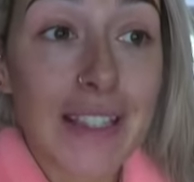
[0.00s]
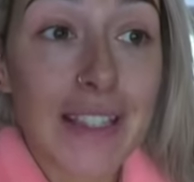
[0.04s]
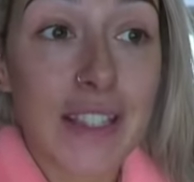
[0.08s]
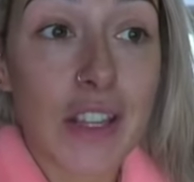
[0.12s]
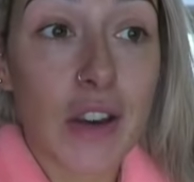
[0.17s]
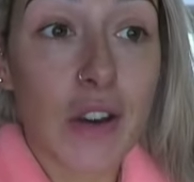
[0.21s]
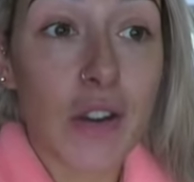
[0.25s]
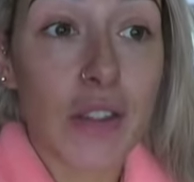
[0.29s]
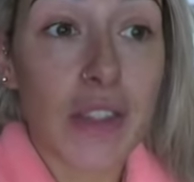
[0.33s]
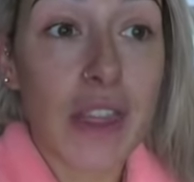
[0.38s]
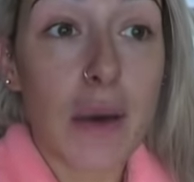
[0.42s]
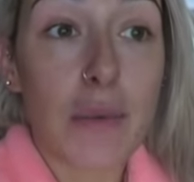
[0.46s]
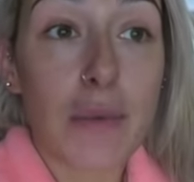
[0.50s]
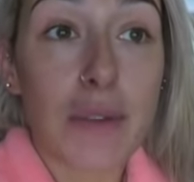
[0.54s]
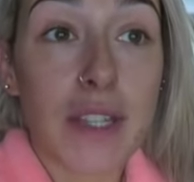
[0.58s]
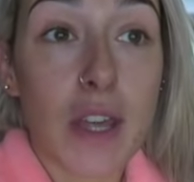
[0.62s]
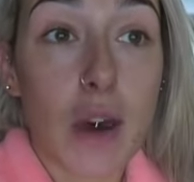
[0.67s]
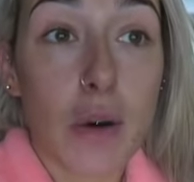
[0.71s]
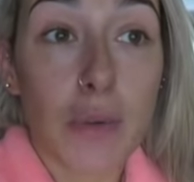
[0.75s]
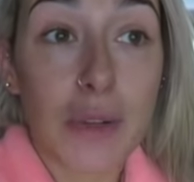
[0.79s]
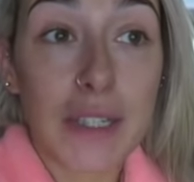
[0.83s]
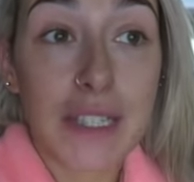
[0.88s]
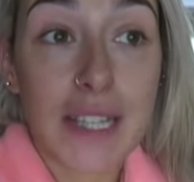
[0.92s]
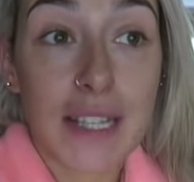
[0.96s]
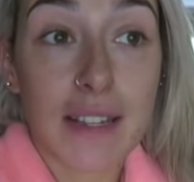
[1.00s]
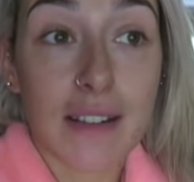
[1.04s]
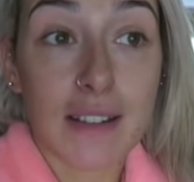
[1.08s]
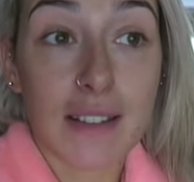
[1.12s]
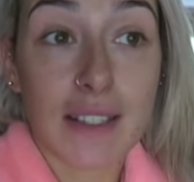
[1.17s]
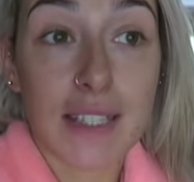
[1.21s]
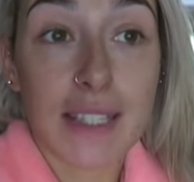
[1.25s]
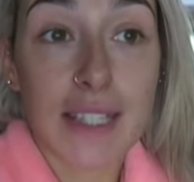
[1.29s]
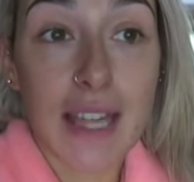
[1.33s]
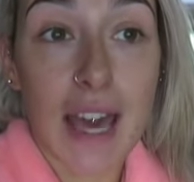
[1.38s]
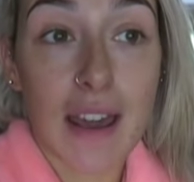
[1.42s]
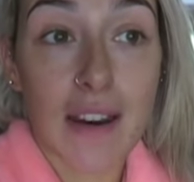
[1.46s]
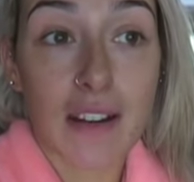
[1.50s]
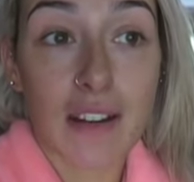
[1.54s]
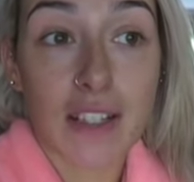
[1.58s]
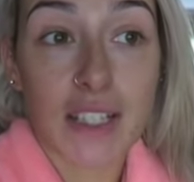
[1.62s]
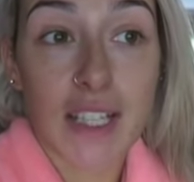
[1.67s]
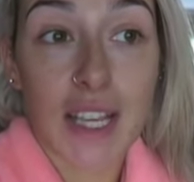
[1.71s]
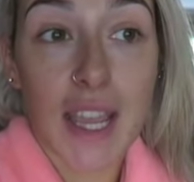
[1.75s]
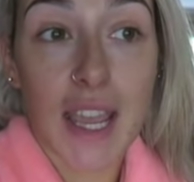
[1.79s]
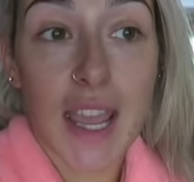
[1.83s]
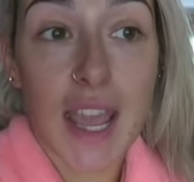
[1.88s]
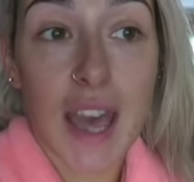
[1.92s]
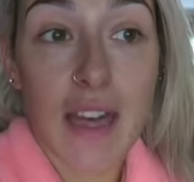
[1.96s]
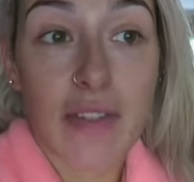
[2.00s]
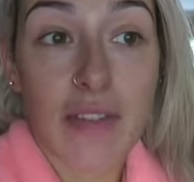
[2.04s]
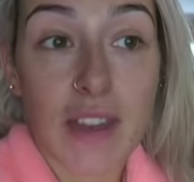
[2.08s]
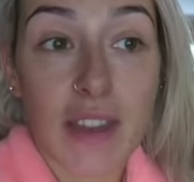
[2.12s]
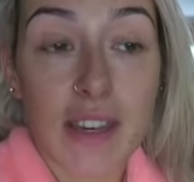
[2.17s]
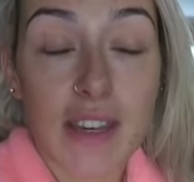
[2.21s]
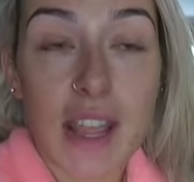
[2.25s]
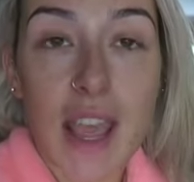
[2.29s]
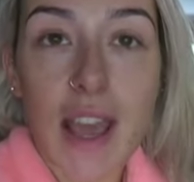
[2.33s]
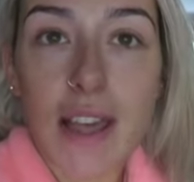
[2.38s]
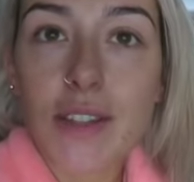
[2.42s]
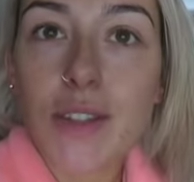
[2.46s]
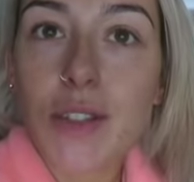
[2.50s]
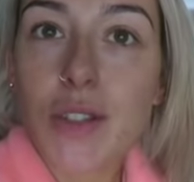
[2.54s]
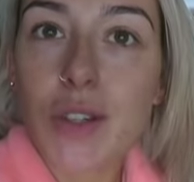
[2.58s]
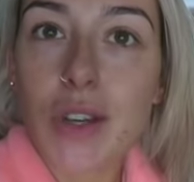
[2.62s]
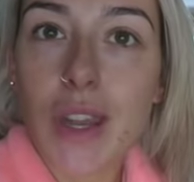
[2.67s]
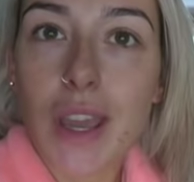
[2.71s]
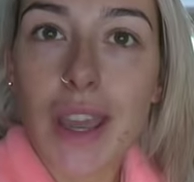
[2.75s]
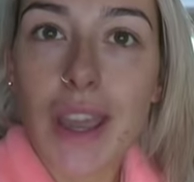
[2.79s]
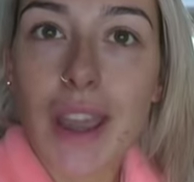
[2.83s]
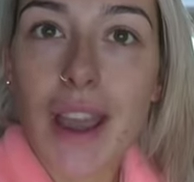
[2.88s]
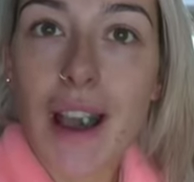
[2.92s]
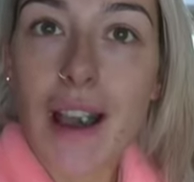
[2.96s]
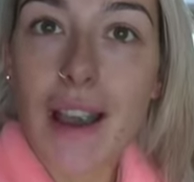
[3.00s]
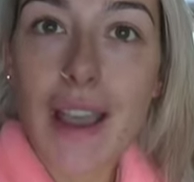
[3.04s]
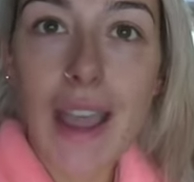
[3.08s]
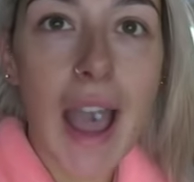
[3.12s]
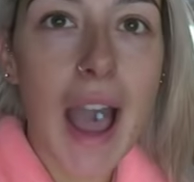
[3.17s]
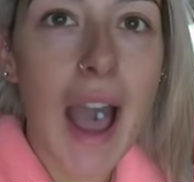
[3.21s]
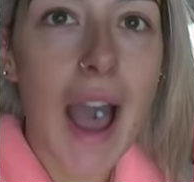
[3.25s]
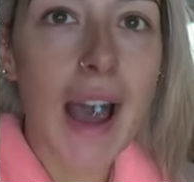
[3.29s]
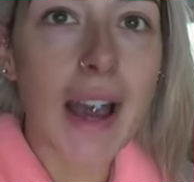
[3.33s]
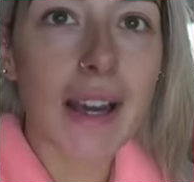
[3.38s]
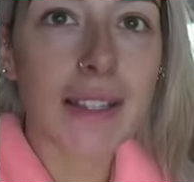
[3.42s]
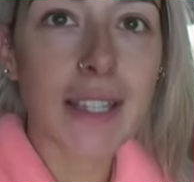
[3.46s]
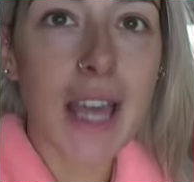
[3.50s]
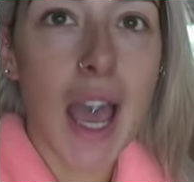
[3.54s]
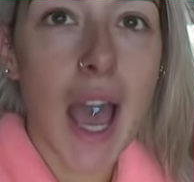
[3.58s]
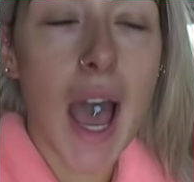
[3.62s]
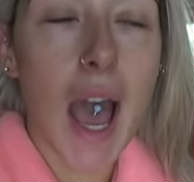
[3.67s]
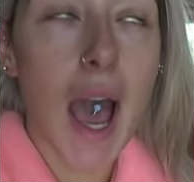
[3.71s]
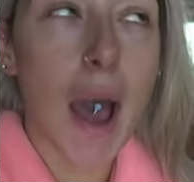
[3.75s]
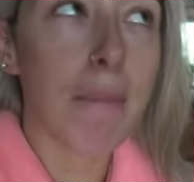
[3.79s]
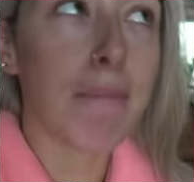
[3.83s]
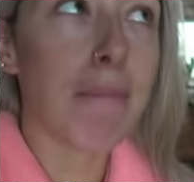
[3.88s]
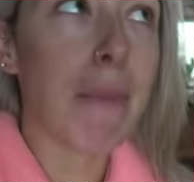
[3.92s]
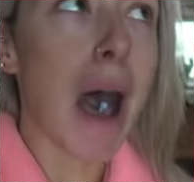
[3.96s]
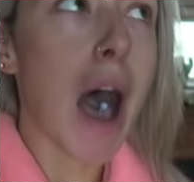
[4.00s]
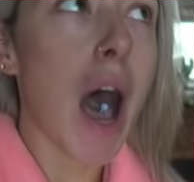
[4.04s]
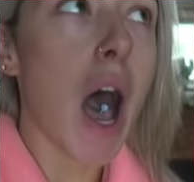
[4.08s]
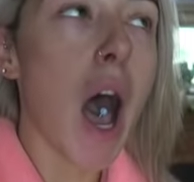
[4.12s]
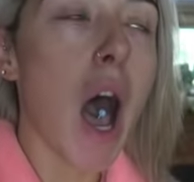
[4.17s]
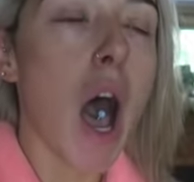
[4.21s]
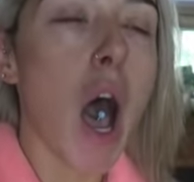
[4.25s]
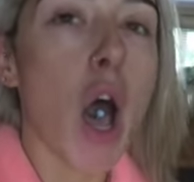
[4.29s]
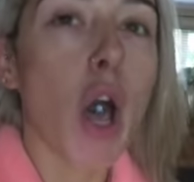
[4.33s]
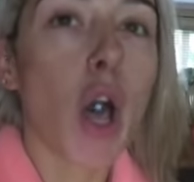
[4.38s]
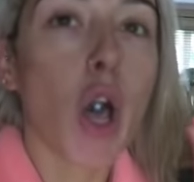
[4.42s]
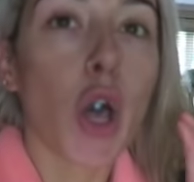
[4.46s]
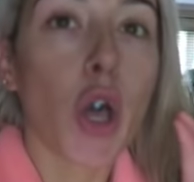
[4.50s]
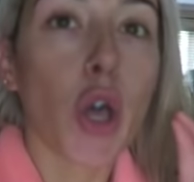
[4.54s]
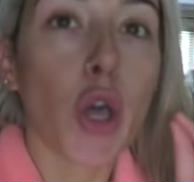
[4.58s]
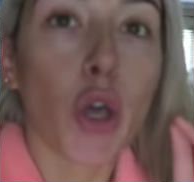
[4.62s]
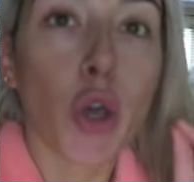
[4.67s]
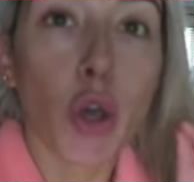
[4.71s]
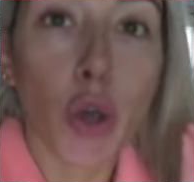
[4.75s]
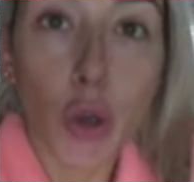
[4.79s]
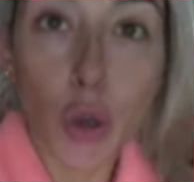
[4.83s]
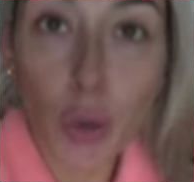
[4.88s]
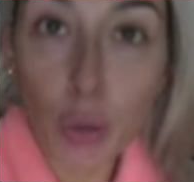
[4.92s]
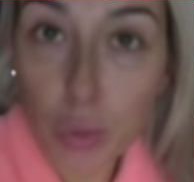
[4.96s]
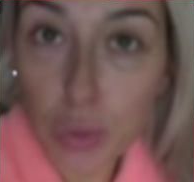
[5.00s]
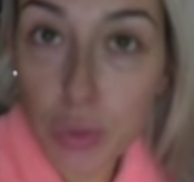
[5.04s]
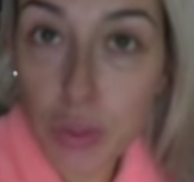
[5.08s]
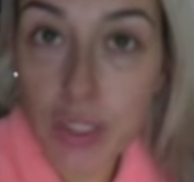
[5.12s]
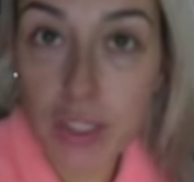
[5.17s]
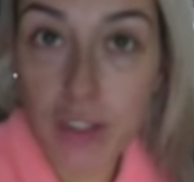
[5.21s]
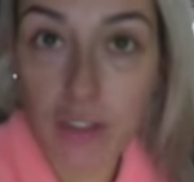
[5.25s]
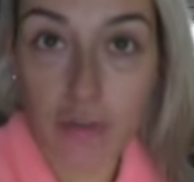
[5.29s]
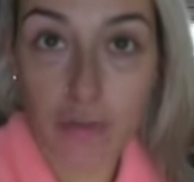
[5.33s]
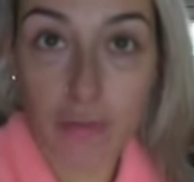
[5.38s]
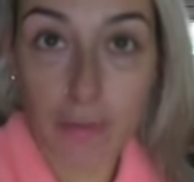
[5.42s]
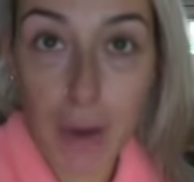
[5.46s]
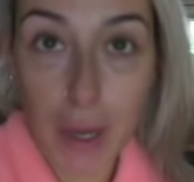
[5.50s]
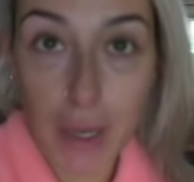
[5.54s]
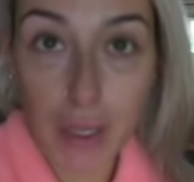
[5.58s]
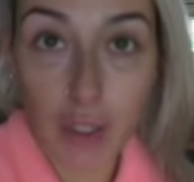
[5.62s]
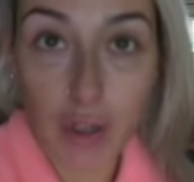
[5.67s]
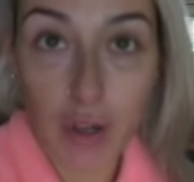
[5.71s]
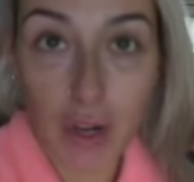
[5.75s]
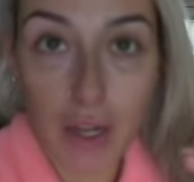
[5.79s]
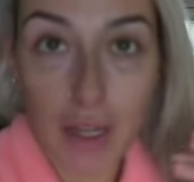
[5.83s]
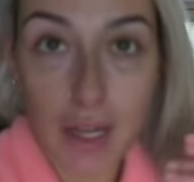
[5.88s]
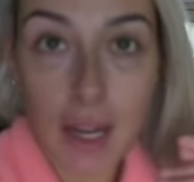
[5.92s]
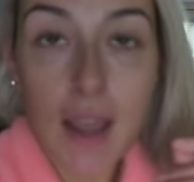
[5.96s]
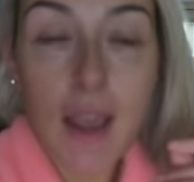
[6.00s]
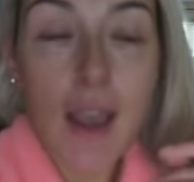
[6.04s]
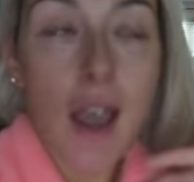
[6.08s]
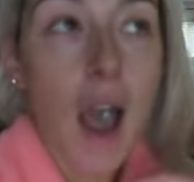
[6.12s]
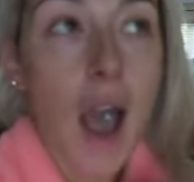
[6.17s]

So that was all we did on Saturday, and then yesterday I had a massive migraine.